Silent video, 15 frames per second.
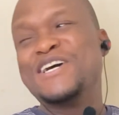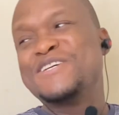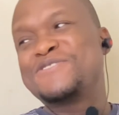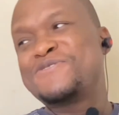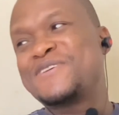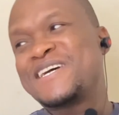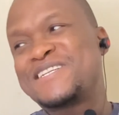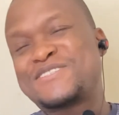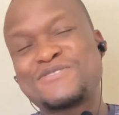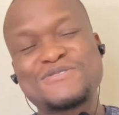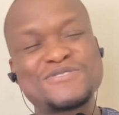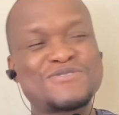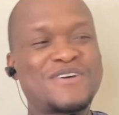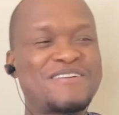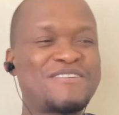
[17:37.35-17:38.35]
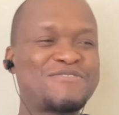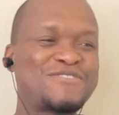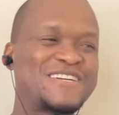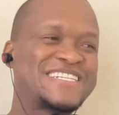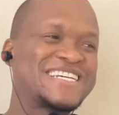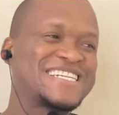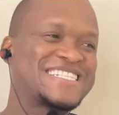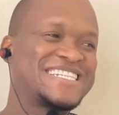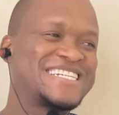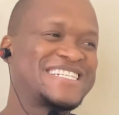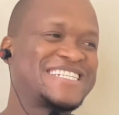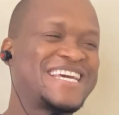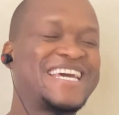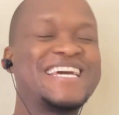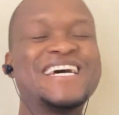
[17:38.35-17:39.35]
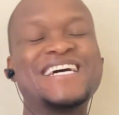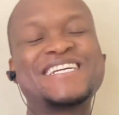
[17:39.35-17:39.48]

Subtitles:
do the do's. You have a fantastic day.